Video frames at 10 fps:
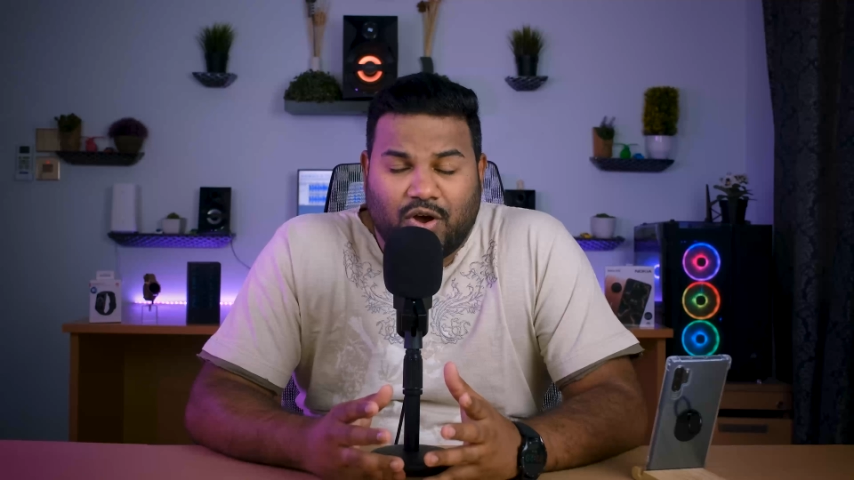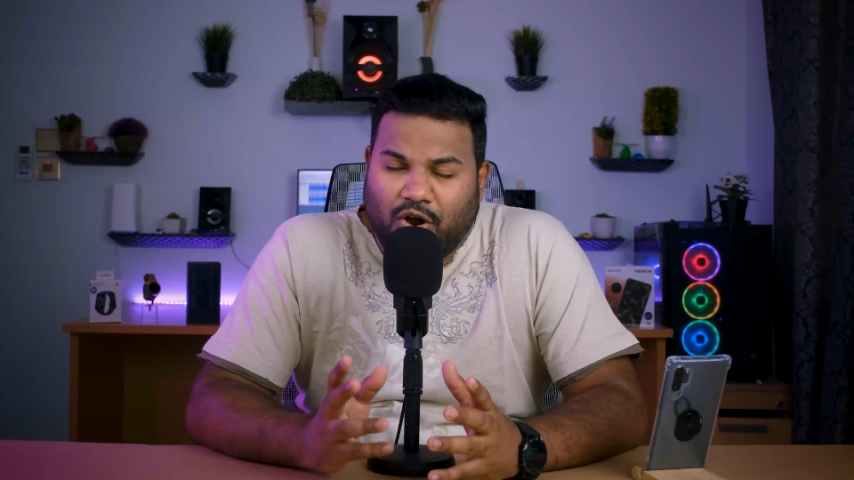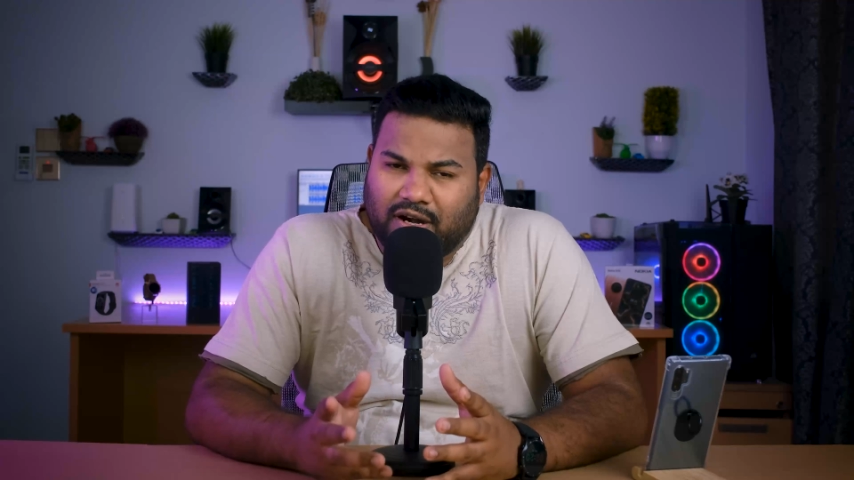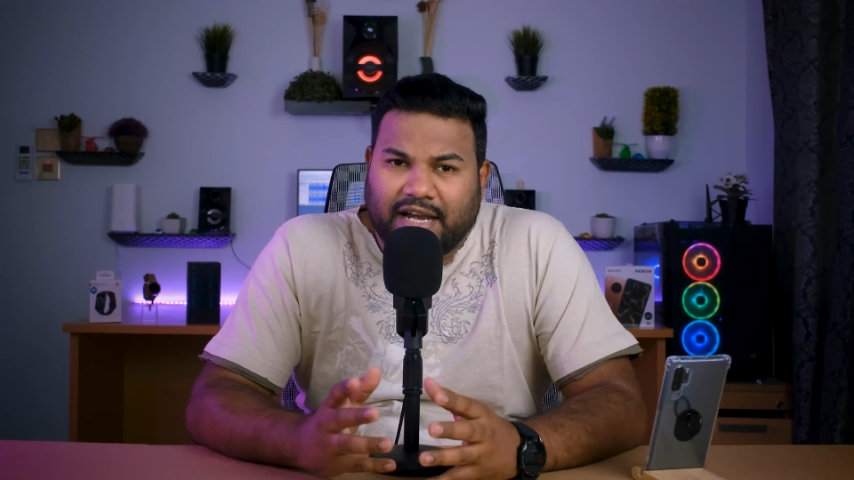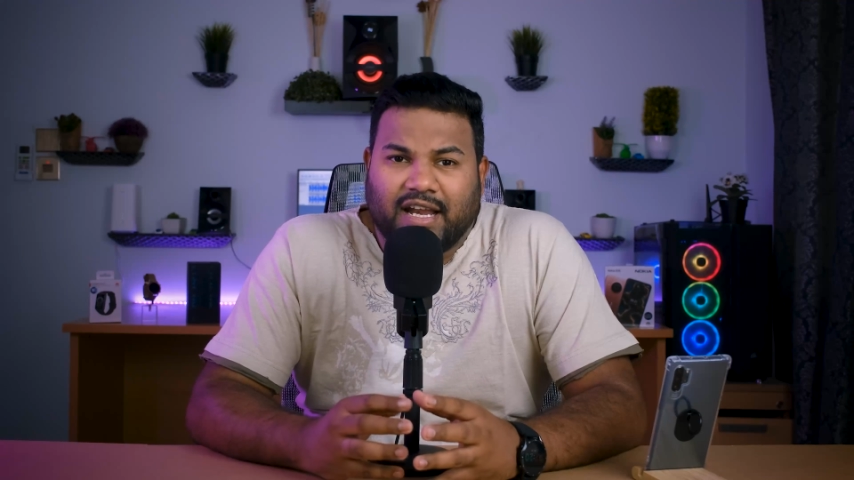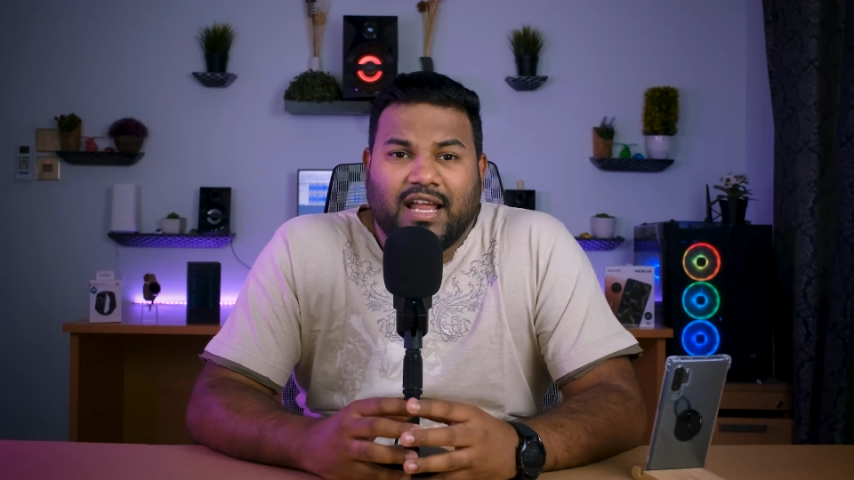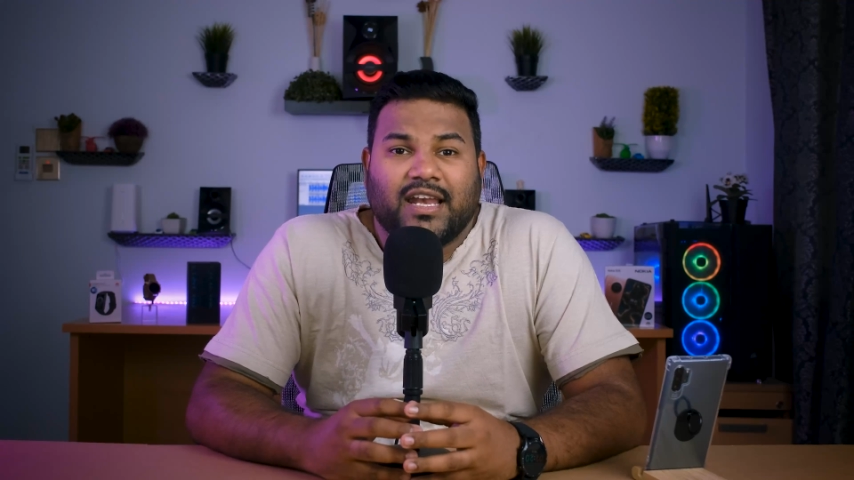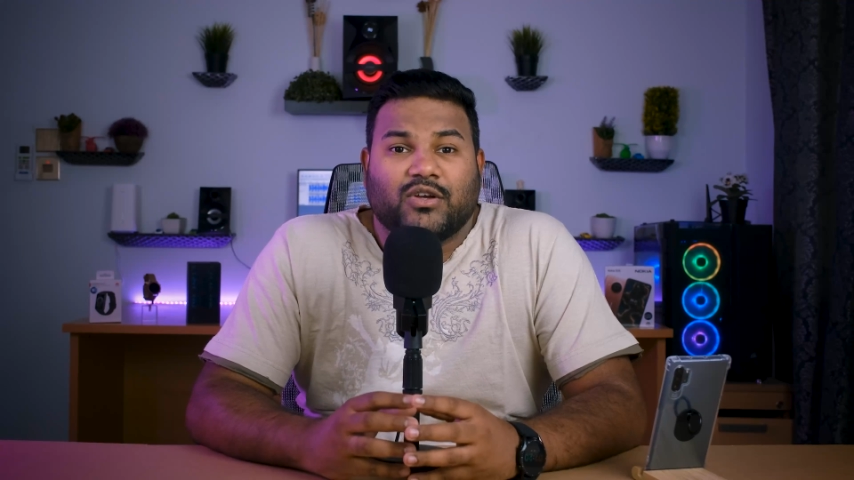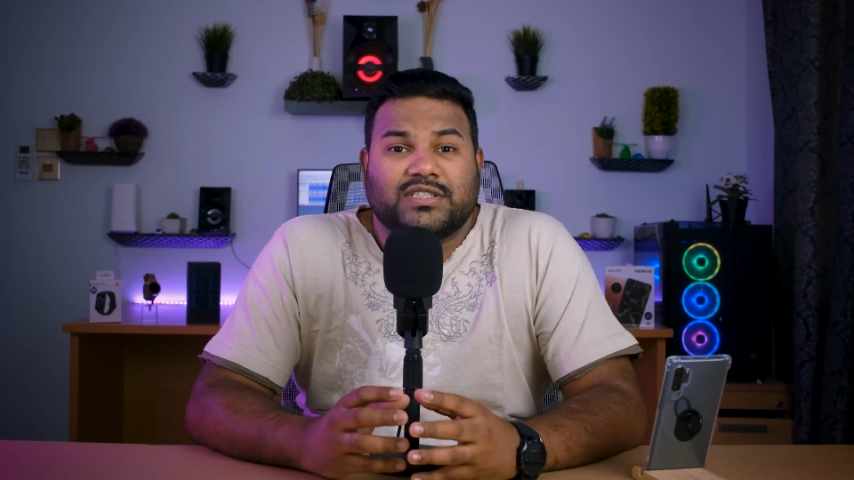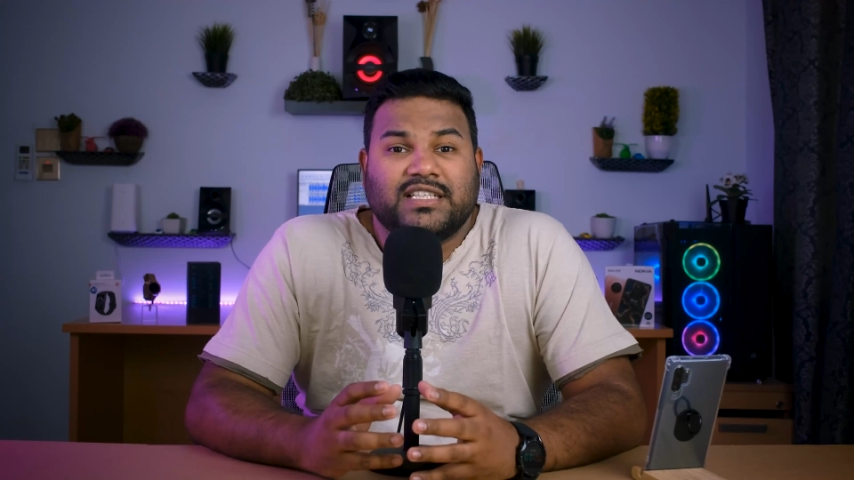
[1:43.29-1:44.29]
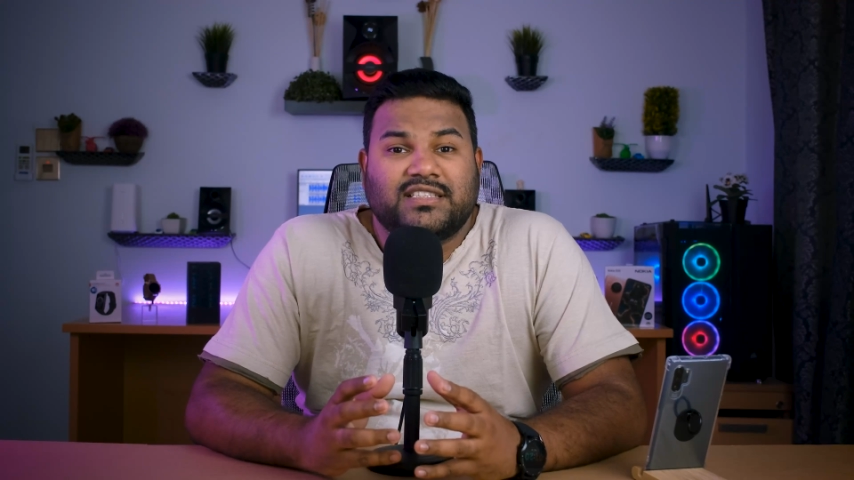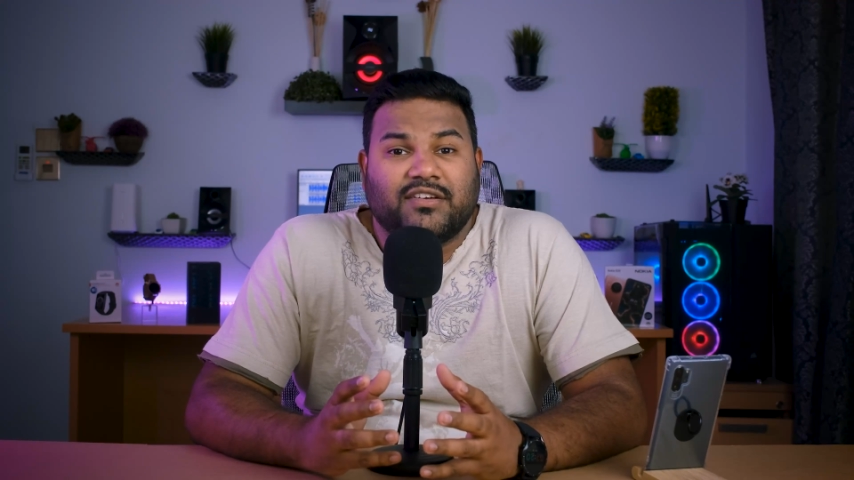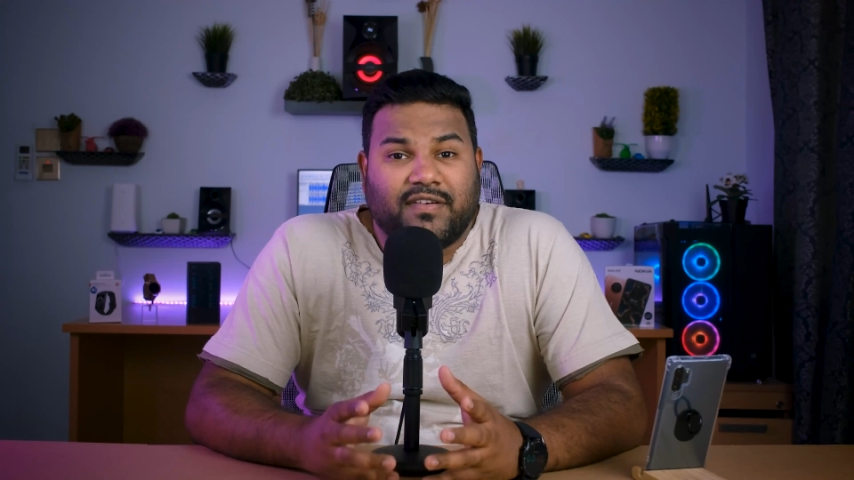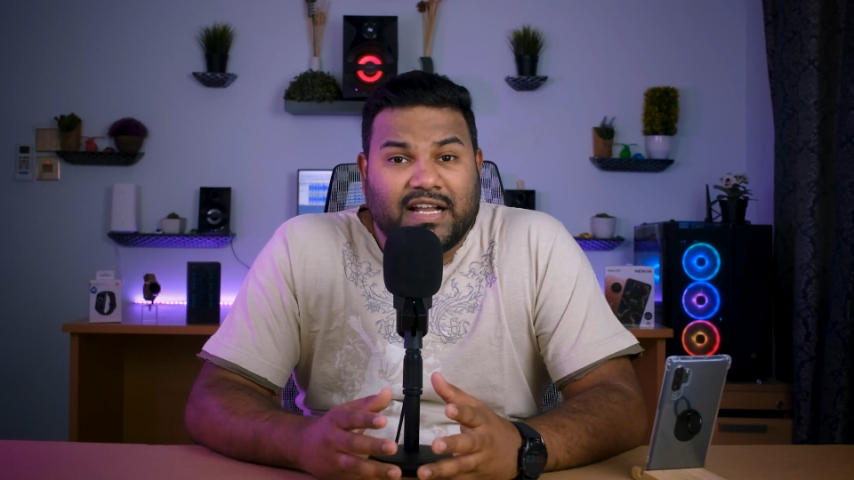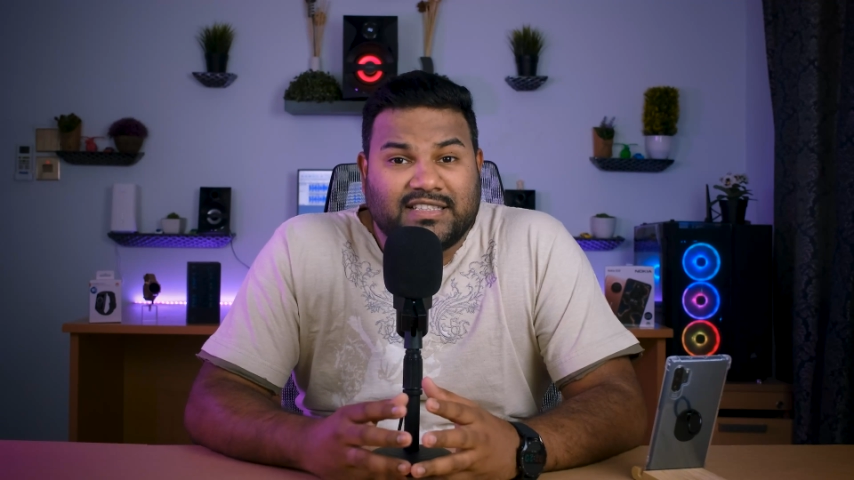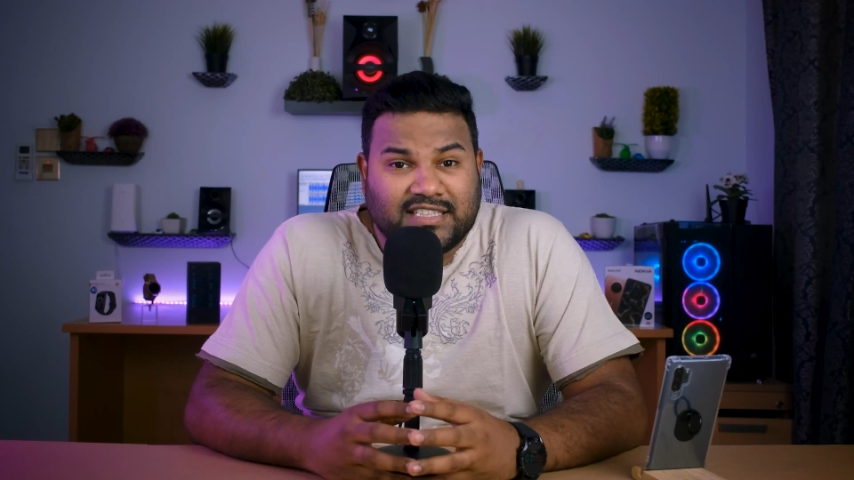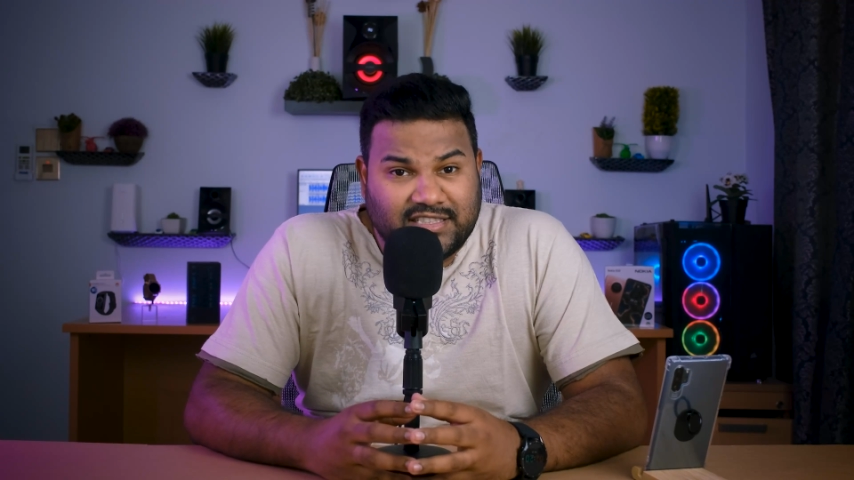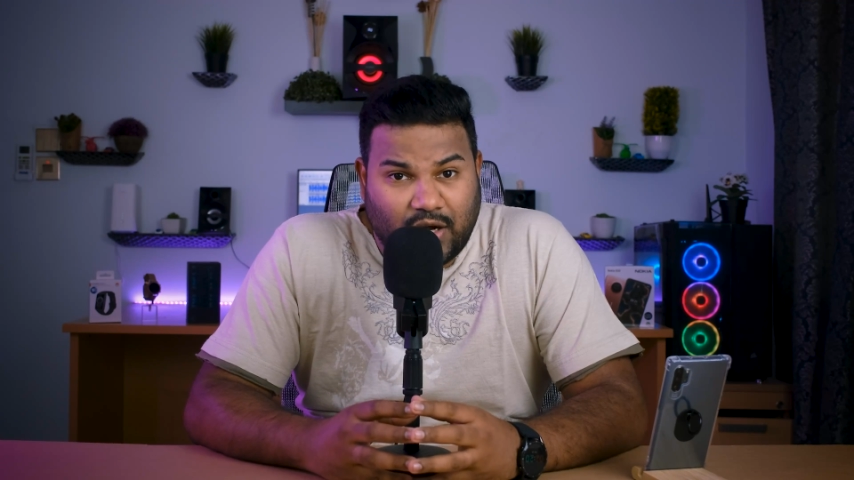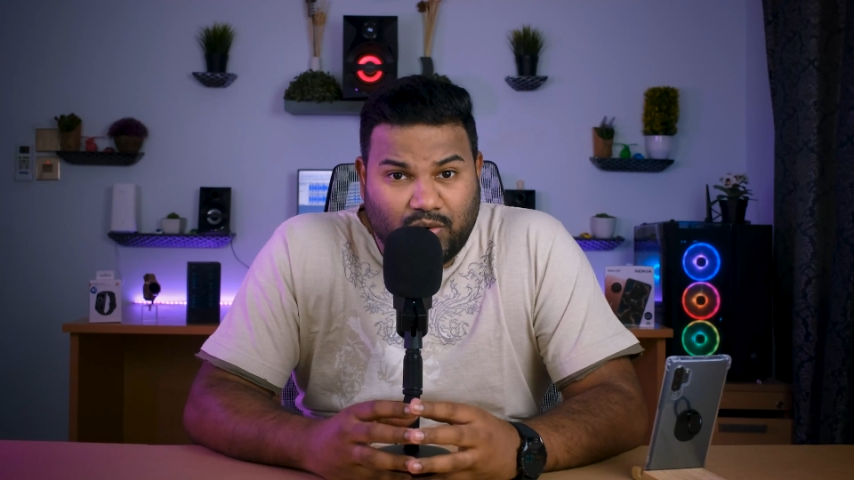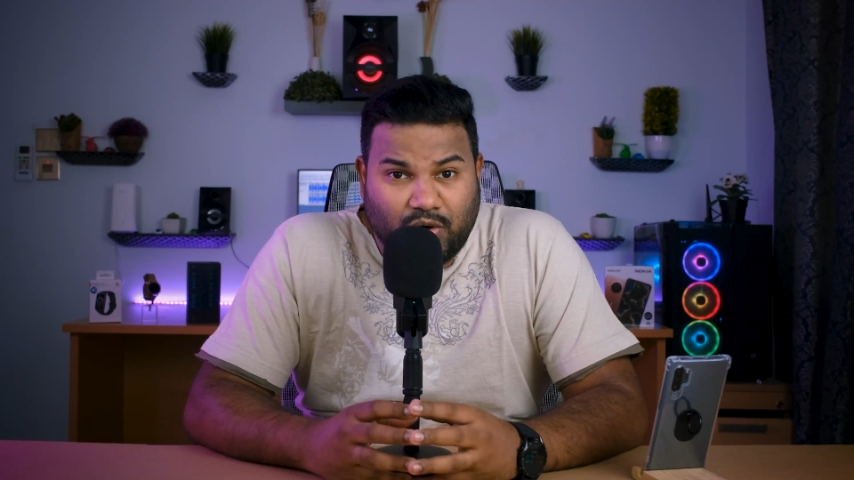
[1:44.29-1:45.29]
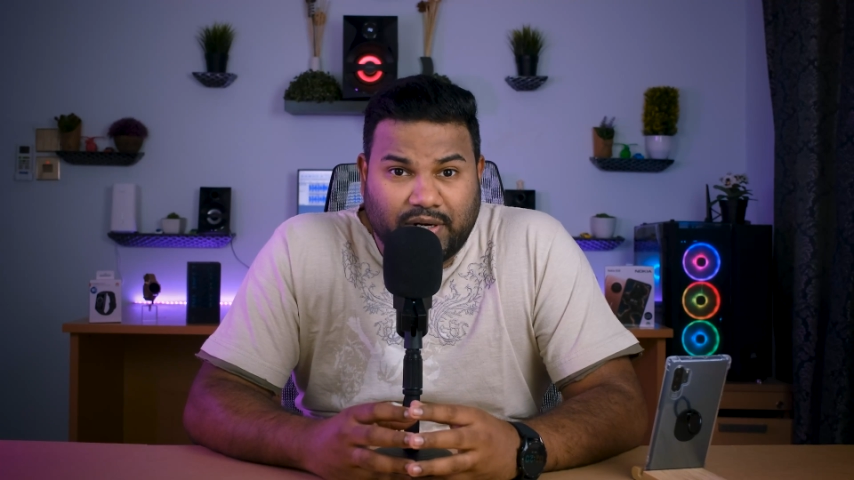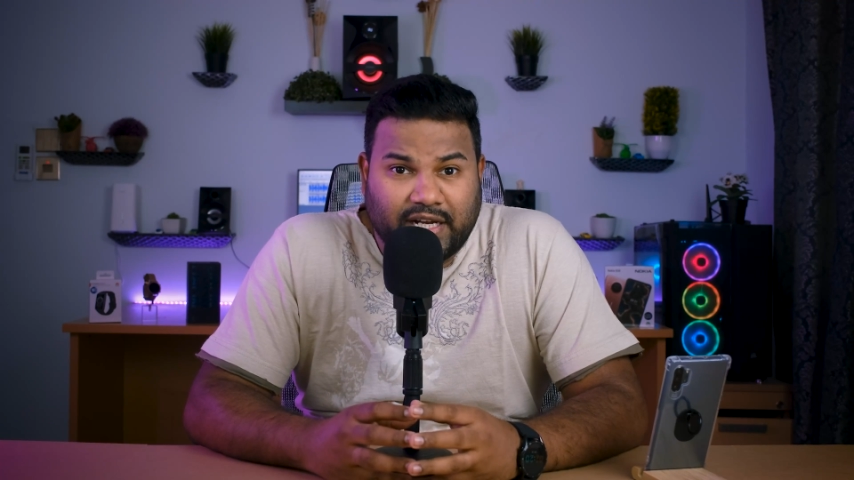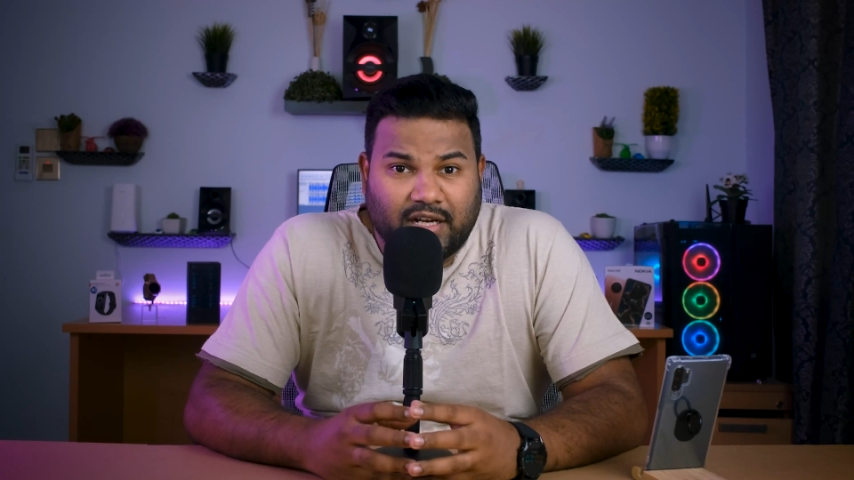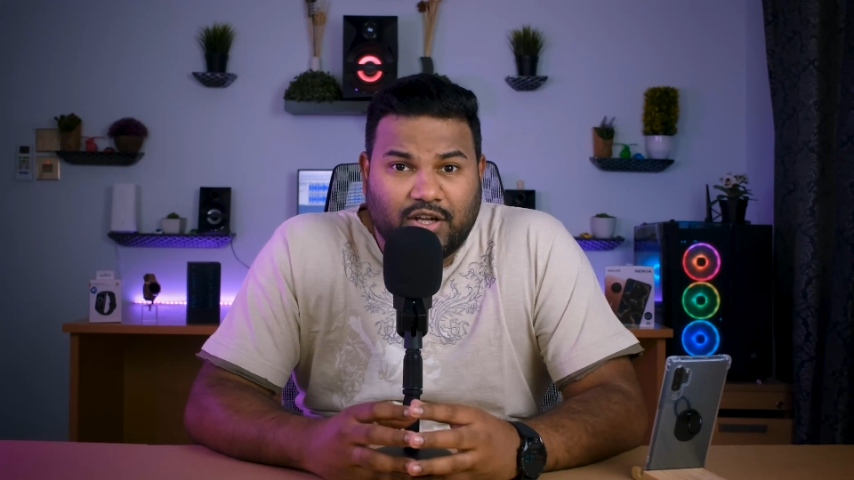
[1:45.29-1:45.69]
Alright, now since the files is downloaded,